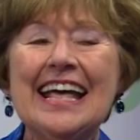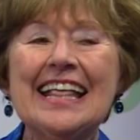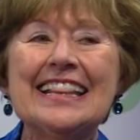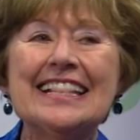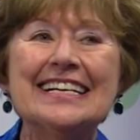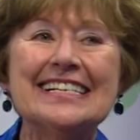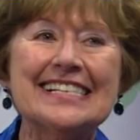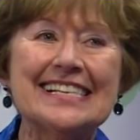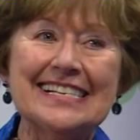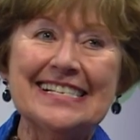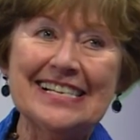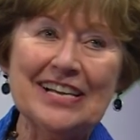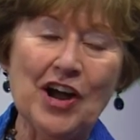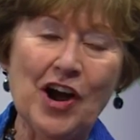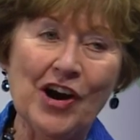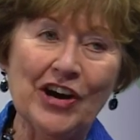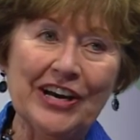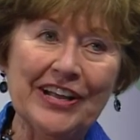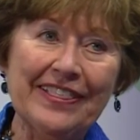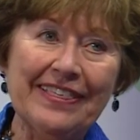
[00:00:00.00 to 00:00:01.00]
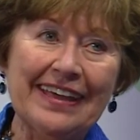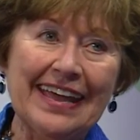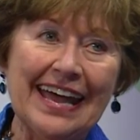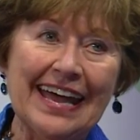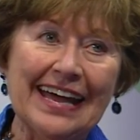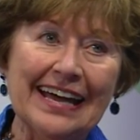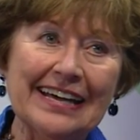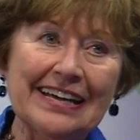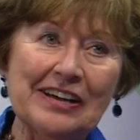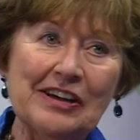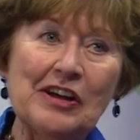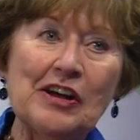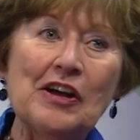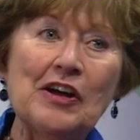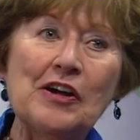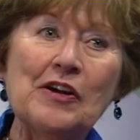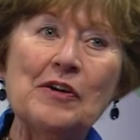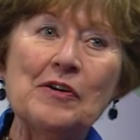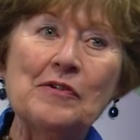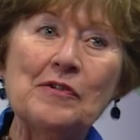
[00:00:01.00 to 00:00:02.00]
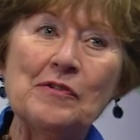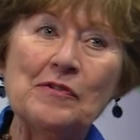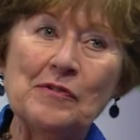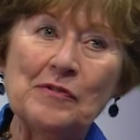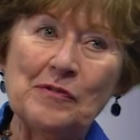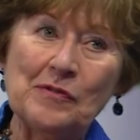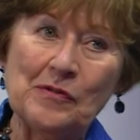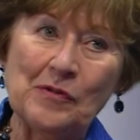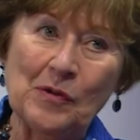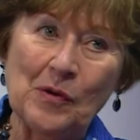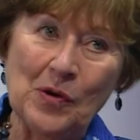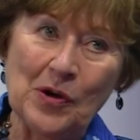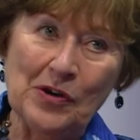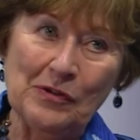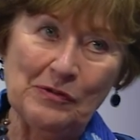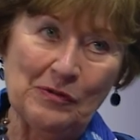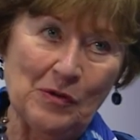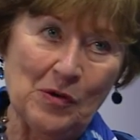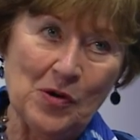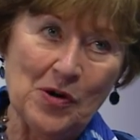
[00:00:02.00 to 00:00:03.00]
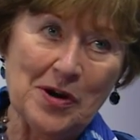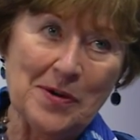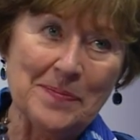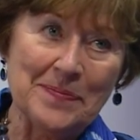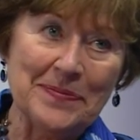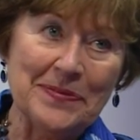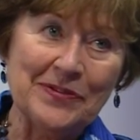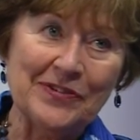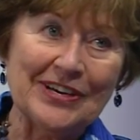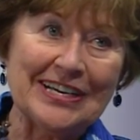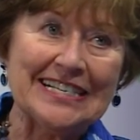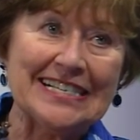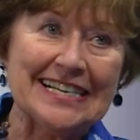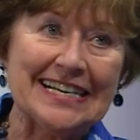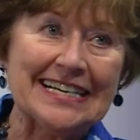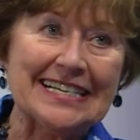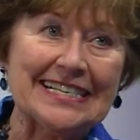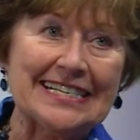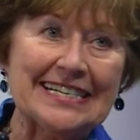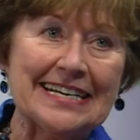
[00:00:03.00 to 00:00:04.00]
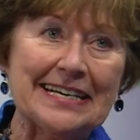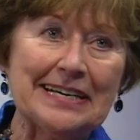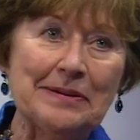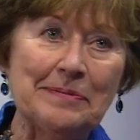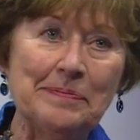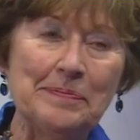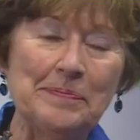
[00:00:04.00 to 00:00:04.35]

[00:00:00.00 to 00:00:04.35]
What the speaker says: This is Ardith Keck for Forum 360.